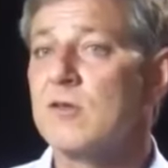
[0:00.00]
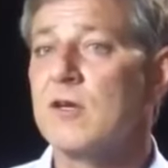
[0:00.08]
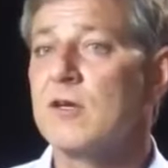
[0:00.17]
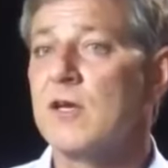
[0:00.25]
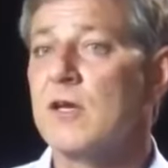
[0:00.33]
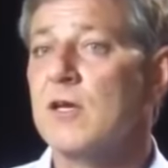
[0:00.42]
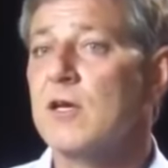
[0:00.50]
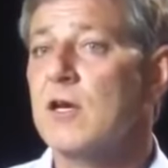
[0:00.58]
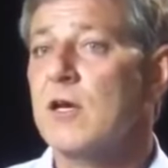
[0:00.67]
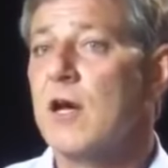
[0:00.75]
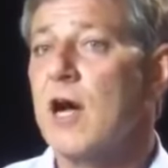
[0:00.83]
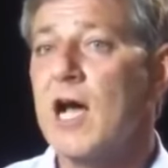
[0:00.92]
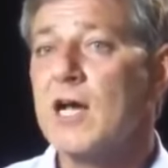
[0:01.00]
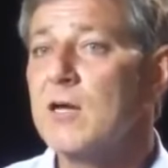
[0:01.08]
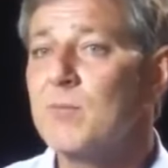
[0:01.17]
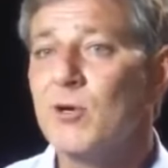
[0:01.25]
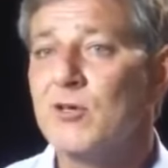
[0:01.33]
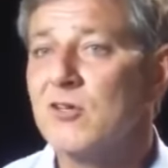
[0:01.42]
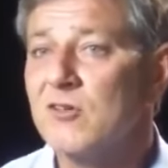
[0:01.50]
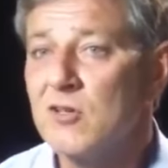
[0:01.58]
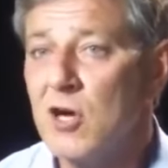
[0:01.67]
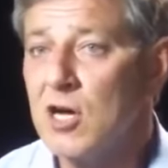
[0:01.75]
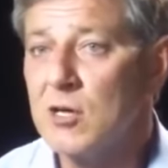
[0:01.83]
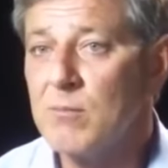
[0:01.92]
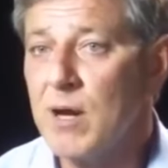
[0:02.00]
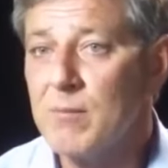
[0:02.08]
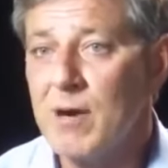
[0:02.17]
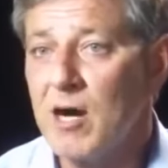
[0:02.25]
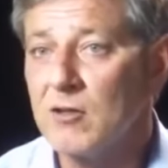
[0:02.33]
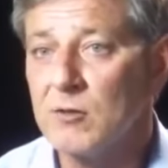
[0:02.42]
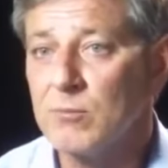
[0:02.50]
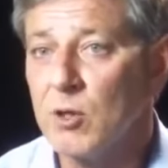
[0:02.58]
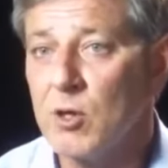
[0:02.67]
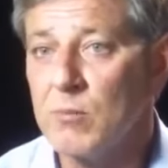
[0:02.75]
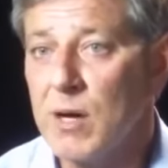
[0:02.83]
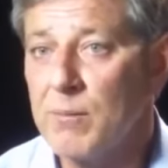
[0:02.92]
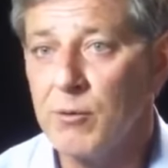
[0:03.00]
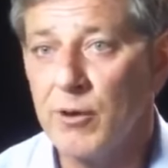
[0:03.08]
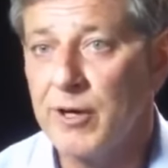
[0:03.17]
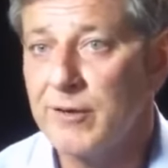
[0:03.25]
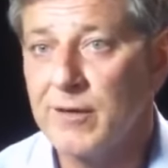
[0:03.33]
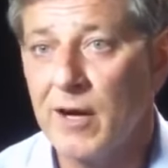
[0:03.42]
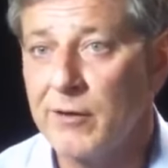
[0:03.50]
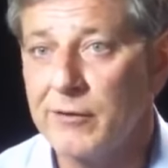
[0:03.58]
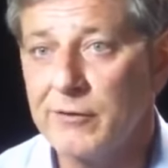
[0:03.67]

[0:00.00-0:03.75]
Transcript: Cindy I could put this gun in my mouth and blow my brains out.